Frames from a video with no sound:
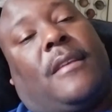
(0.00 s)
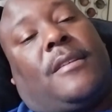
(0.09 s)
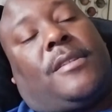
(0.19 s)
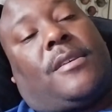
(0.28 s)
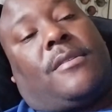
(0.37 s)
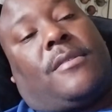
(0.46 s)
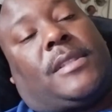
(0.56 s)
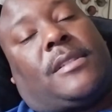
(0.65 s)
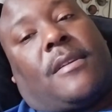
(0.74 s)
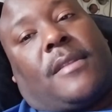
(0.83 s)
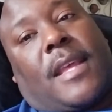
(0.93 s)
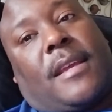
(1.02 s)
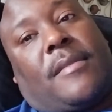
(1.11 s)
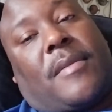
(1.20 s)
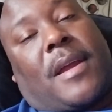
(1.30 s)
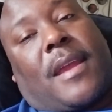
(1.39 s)
So I start
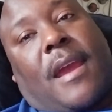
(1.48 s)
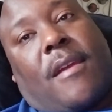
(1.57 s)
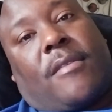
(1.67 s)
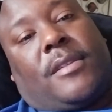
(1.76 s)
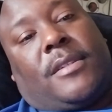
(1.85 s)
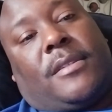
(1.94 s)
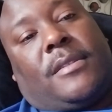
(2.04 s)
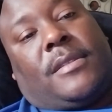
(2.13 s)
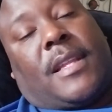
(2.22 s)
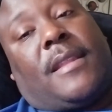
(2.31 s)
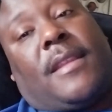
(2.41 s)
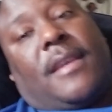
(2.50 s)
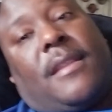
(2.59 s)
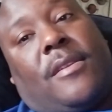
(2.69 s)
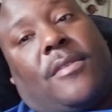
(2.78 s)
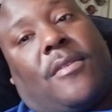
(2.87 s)
thinking about characters, and
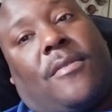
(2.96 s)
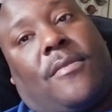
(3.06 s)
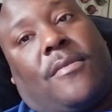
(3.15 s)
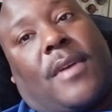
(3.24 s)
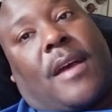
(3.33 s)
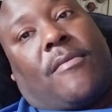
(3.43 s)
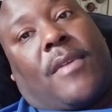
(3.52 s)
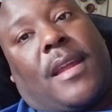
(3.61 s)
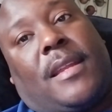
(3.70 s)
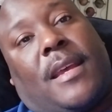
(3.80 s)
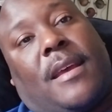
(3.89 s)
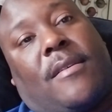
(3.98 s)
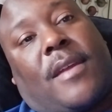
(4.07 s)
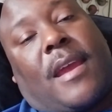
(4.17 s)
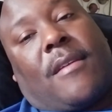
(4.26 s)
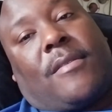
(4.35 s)
then I write down
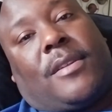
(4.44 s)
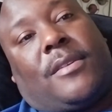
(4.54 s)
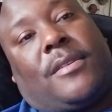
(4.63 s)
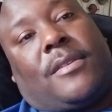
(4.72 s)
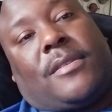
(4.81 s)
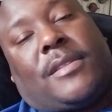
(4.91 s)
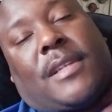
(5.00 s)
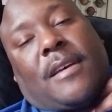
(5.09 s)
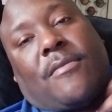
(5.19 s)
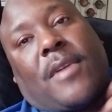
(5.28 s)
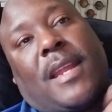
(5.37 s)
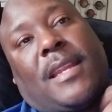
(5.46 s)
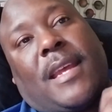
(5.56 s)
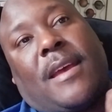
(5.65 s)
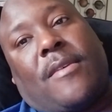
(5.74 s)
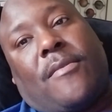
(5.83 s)
characters. write
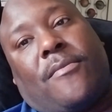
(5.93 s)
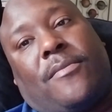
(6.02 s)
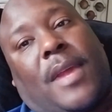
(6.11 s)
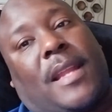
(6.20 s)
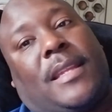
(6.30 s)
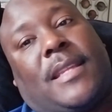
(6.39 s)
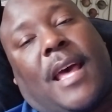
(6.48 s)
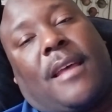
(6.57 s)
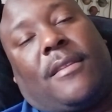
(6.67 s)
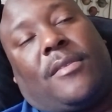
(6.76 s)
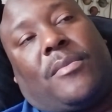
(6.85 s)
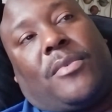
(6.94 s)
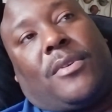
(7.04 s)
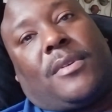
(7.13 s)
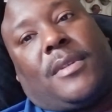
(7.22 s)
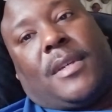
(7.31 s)
down like the title of the
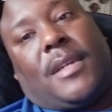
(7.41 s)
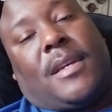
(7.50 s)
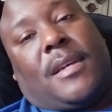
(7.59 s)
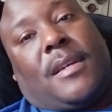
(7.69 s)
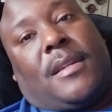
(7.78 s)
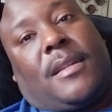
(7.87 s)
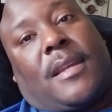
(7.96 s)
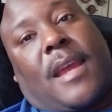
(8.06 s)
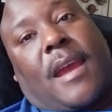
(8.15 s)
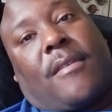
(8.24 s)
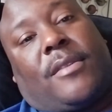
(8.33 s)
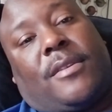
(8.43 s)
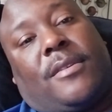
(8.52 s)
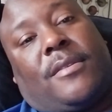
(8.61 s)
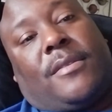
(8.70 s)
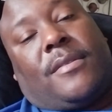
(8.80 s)
book, the
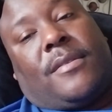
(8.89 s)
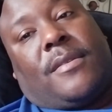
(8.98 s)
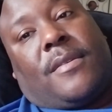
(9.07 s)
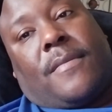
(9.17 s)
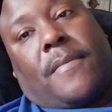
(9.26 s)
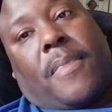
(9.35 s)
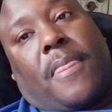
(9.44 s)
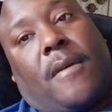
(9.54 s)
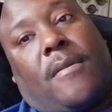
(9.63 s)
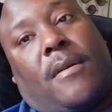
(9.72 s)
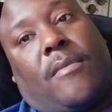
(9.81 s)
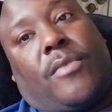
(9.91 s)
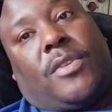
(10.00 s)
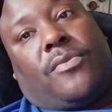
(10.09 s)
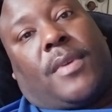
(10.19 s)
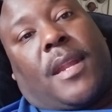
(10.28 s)
characters,
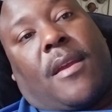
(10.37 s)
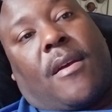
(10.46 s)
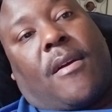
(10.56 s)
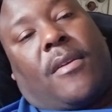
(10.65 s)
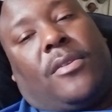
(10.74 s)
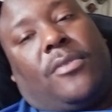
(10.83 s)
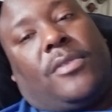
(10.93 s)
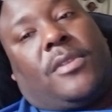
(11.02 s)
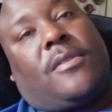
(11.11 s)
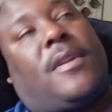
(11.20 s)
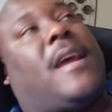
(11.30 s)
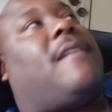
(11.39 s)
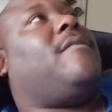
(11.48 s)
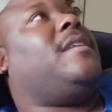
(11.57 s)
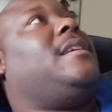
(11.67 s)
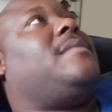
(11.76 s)
which one they are. Usually gonna
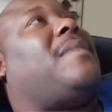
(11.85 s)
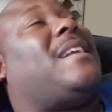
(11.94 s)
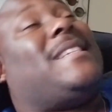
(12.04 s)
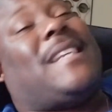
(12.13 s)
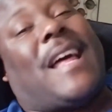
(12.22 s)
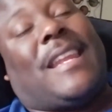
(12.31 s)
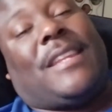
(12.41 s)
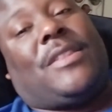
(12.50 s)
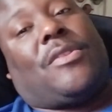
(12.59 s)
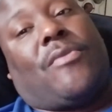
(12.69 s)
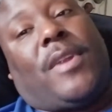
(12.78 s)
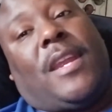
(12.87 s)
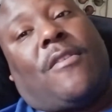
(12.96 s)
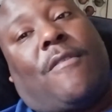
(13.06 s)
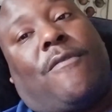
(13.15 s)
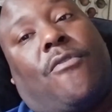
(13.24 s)
have at least about a solid 3
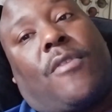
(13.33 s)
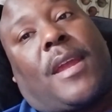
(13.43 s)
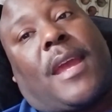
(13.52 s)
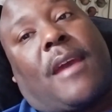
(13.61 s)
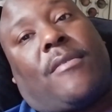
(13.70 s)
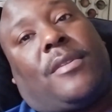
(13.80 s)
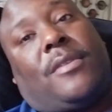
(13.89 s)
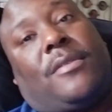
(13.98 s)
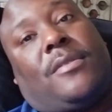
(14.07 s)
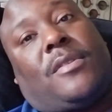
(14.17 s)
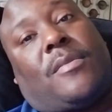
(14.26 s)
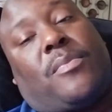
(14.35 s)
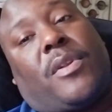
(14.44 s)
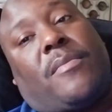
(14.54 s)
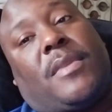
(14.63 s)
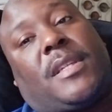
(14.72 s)
or 4 characters to
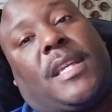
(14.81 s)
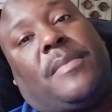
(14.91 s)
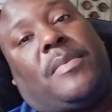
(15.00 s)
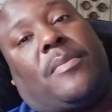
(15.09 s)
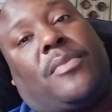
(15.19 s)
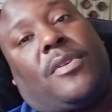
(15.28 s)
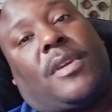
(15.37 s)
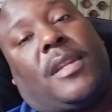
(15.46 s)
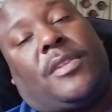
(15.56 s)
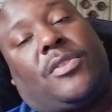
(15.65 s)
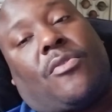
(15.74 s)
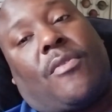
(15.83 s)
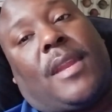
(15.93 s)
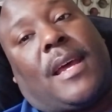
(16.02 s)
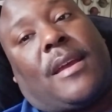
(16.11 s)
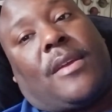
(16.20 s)
pretty much keep the book and the
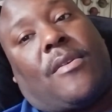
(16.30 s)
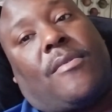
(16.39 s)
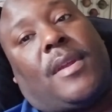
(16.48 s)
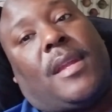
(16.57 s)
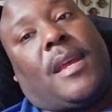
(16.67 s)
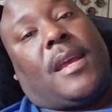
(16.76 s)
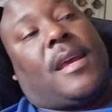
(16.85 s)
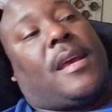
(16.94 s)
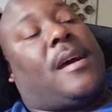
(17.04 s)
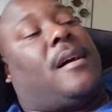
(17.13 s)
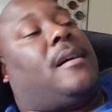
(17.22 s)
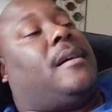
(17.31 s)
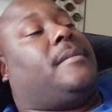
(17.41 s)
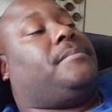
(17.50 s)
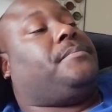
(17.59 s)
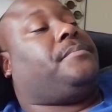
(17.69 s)
storyline going.